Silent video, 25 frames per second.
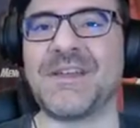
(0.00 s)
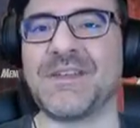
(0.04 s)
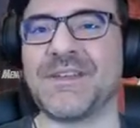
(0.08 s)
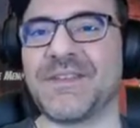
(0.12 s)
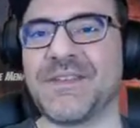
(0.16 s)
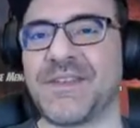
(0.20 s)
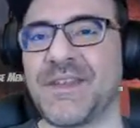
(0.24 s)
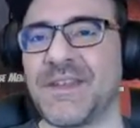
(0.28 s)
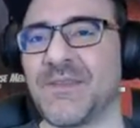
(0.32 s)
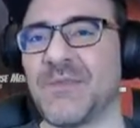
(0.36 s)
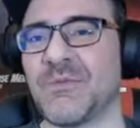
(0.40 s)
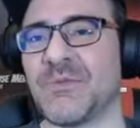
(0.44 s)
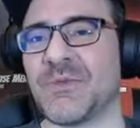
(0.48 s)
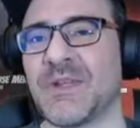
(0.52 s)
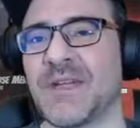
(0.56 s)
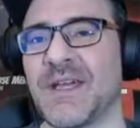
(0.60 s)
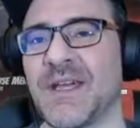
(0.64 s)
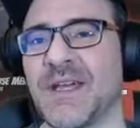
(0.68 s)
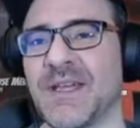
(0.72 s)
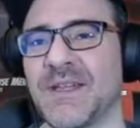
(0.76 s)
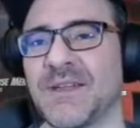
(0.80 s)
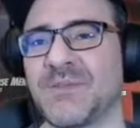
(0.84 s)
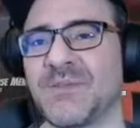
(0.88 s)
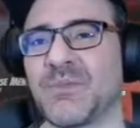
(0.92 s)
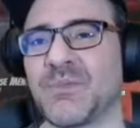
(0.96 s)
The second one
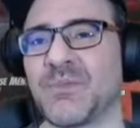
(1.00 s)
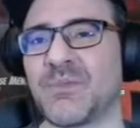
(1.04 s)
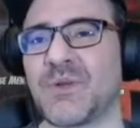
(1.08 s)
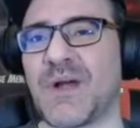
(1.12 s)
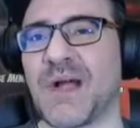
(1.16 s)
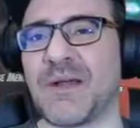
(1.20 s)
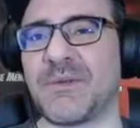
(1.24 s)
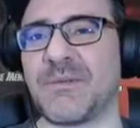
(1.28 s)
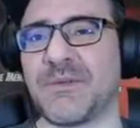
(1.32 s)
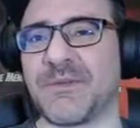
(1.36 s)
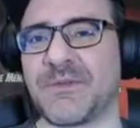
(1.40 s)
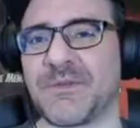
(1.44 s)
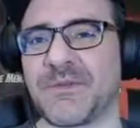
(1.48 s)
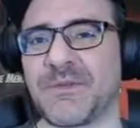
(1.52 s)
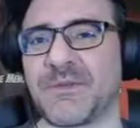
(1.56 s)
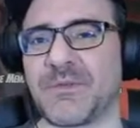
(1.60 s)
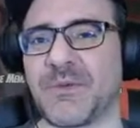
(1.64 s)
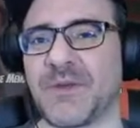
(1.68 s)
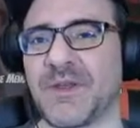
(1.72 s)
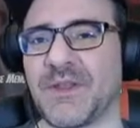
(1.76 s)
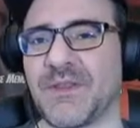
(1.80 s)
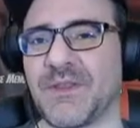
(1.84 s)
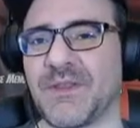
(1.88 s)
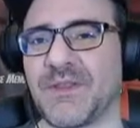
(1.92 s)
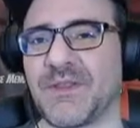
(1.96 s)
had problems
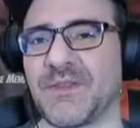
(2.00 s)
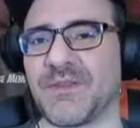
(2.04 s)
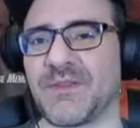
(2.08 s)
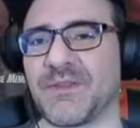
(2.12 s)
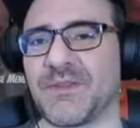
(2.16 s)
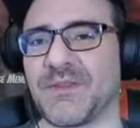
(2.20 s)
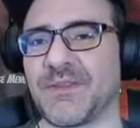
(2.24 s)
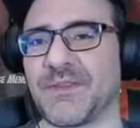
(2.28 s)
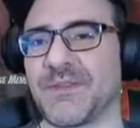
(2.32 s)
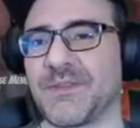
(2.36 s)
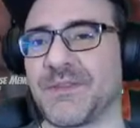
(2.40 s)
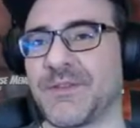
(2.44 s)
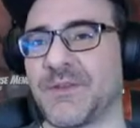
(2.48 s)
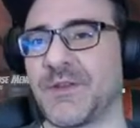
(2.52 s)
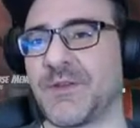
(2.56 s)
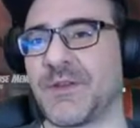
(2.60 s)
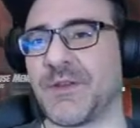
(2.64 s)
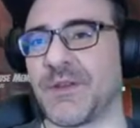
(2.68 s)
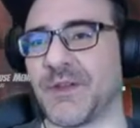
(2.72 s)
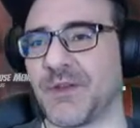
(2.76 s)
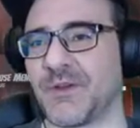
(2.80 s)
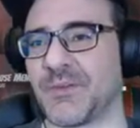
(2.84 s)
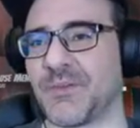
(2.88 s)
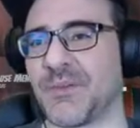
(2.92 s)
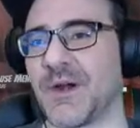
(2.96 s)
with the
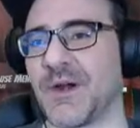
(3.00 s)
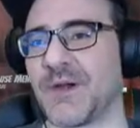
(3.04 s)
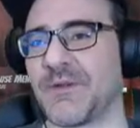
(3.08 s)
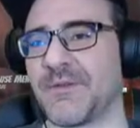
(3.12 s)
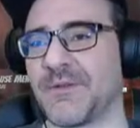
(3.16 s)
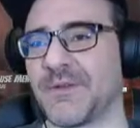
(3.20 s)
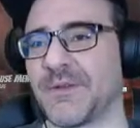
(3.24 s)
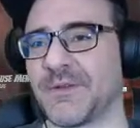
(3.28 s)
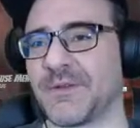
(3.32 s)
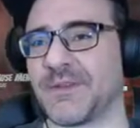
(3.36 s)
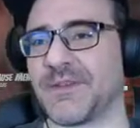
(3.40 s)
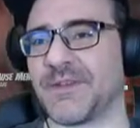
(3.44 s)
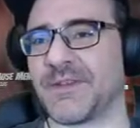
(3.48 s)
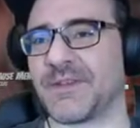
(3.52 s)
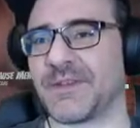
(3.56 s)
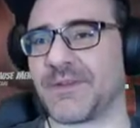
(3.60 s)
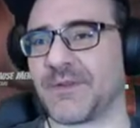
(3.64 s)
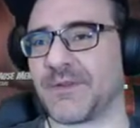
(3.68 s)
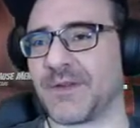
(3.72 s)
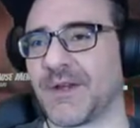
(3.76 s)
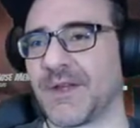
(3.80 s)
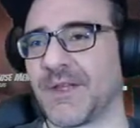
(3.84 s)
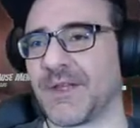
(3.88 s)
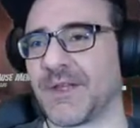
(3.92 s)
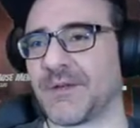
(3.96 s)
studio, Marvel,
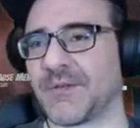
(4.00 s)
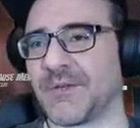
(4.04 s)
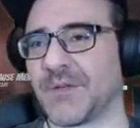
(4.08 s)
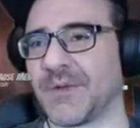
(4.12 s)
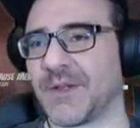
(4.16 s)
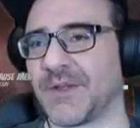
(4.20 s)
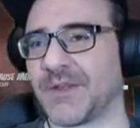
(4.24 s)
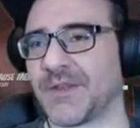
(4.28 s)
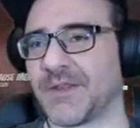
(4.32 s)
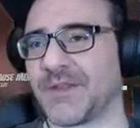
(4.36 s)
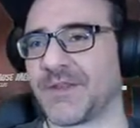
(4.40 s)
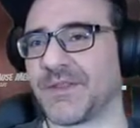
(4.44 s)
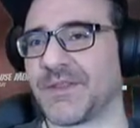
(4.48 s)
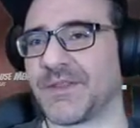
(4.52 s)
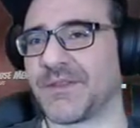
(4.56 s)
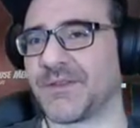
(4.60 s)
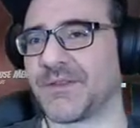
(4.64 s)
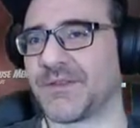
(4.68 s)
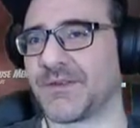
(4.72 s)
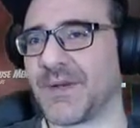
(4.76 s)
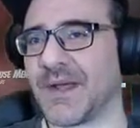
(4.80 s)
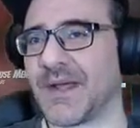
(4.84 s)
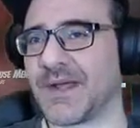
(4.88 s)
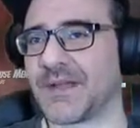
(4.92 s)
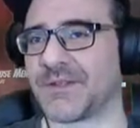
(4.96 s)
disagreeing with the
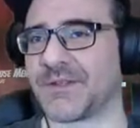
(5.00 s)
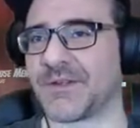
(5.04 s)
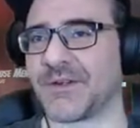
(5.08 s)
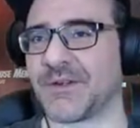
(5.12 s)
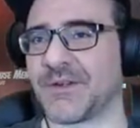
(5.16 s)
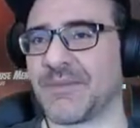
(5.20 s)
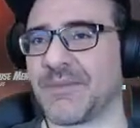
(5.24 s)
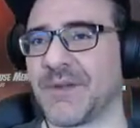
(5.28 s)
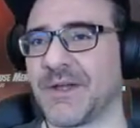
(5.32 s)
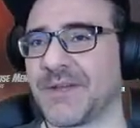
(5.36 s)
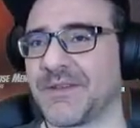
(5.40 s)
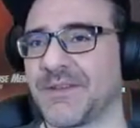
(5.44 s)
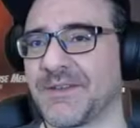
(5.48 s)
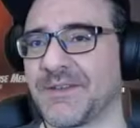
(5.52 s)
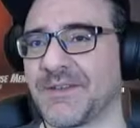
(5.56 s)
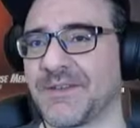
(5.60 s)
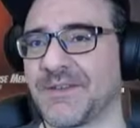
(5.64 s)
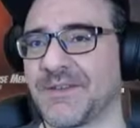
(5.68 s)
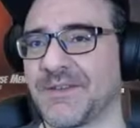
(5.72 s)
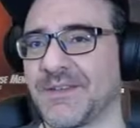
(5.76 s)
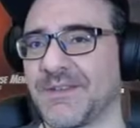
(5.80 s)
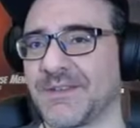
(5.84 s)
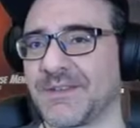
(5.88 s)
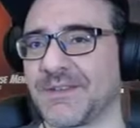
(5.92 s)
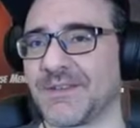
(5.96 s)
director about his
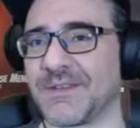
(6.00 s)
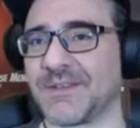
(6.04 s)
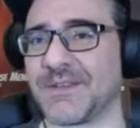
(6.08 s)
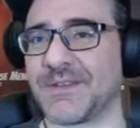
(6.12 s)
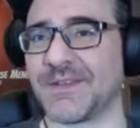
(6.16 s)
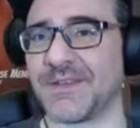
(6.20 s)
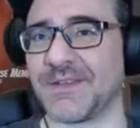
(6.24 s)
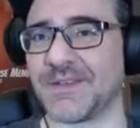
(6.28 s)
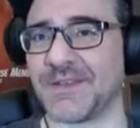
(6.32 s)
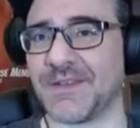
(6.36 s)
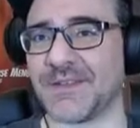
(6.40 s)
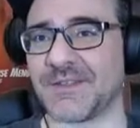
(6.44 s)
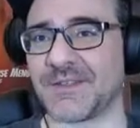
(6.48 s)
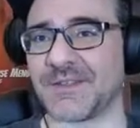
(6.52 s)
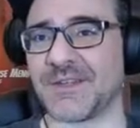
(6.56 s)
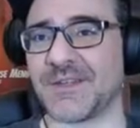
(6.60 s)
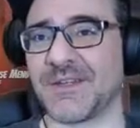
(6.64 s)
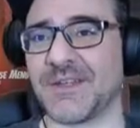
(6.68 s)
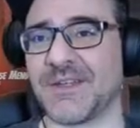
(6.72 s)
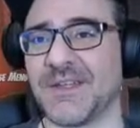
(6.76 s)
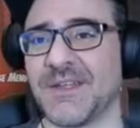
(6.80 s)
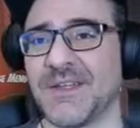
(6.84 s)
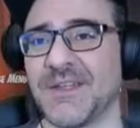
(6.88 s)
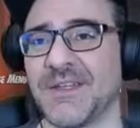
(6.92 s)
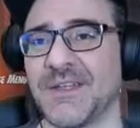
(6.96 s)
decisions and such.
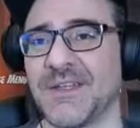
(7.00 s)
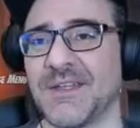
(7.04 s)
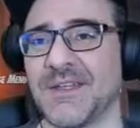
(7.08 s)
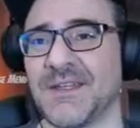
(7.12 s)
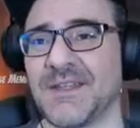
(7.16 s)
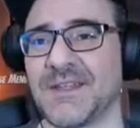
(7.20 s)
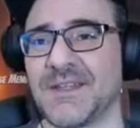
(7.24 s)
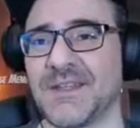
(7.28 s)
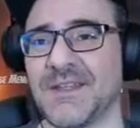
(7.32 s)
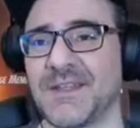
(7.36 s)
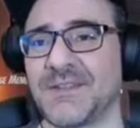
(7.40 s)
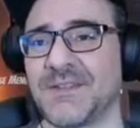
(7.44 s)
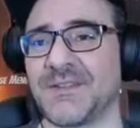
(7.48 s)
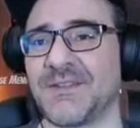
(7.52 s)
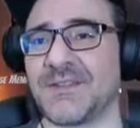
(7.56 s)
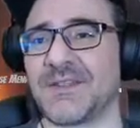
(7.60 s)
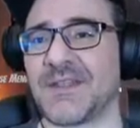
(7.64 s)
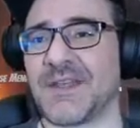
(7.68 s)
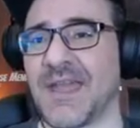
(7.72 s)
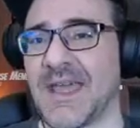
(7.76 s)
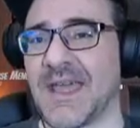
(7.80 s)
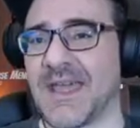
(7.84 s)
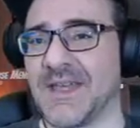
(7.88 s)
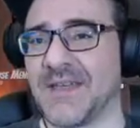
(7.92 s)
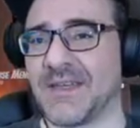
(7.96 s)
And they took
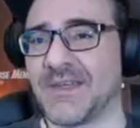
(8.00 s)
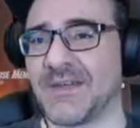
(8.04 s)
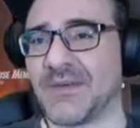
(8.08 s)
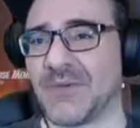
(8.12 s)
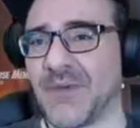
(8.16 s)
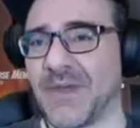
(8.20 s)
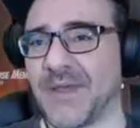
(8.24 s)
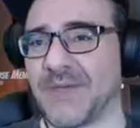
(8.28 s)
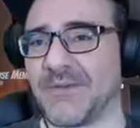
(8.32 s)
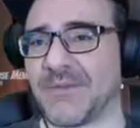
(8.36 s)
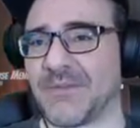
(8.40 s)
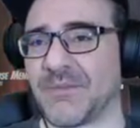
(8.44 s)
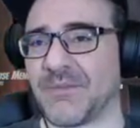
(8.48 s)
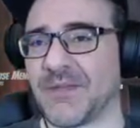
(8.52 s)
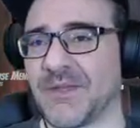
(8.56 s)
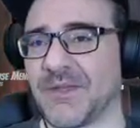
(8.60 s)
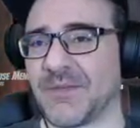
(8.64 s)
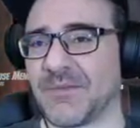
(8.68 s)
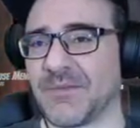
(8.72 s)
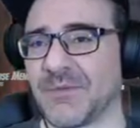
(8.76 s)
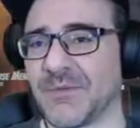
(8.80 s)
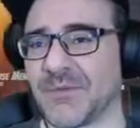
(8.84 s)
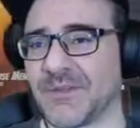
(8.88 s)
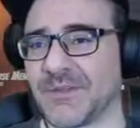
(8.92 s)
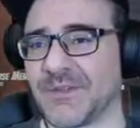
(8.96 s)
the edit away from
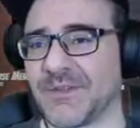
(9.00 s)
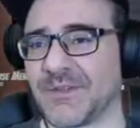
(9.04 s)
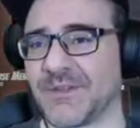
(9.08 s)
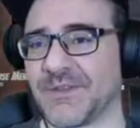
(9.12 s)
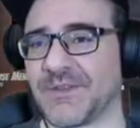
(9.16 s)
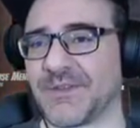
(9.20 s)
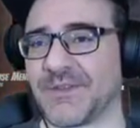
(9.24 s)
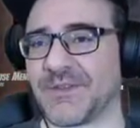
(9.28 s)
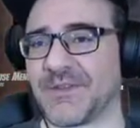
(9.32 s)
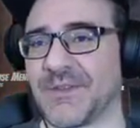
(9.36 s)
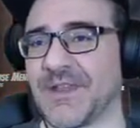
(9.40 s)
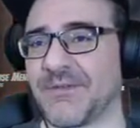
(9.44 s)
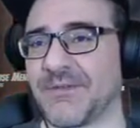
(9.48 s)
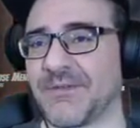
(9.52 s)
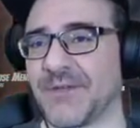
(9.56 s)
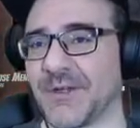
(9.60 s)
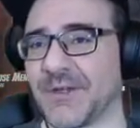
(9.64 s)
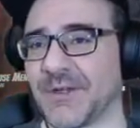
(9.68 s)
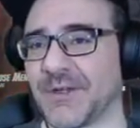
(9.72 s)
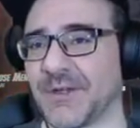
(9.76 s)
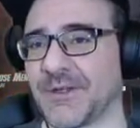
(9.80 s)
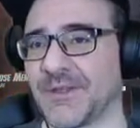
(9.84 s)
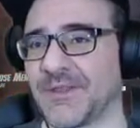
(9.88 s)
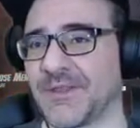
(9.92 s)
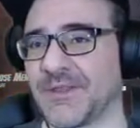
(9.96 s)
him, which is never
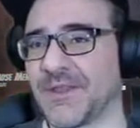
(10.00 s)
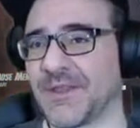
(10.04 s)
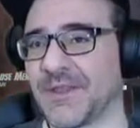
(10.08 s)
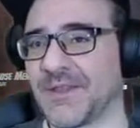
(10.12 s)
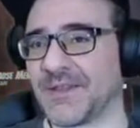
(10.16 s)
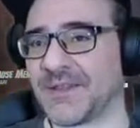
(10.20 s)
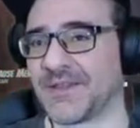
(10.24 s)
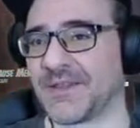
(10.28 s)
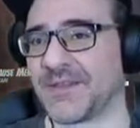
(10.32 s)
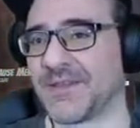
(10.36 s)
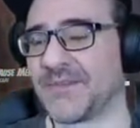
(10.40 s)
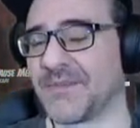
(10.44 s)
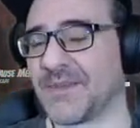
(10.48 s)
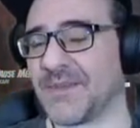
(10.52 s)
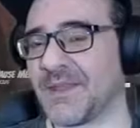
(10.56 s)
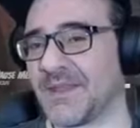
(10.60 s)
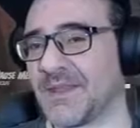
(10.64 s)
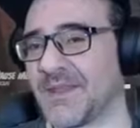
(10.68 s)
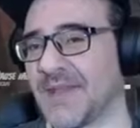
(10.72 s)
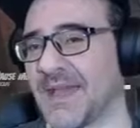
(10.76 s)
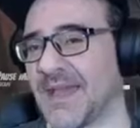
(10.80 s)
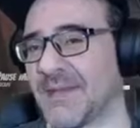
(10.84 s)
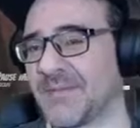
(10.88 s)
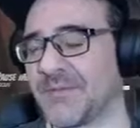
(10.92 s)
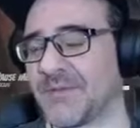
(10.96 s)
a good thing. The same thing
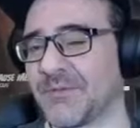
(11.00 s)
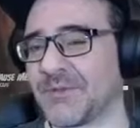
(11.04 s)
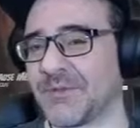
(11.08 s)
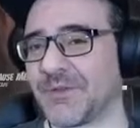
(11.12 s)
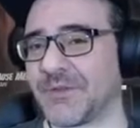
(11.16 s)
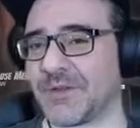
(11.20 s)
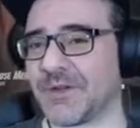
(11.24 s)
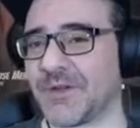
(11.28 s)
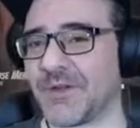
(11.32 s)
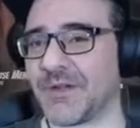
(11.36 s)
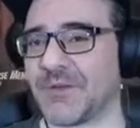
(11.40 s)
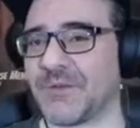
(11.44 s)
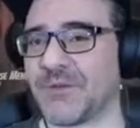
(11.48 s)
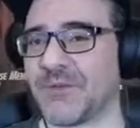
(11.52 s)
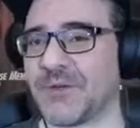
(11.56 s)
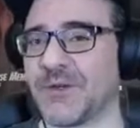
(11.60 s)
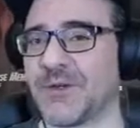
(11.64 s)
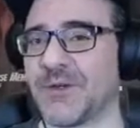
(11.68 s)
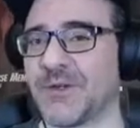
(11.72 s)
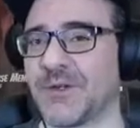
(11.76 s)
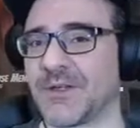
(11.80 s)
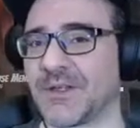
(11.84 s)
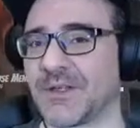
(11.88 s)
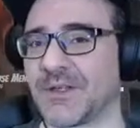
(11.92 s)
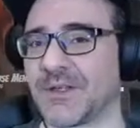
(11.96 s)
that happened with Incredible
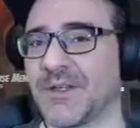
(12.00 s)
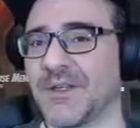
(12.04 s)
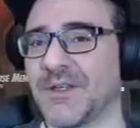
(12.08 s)
Hulk.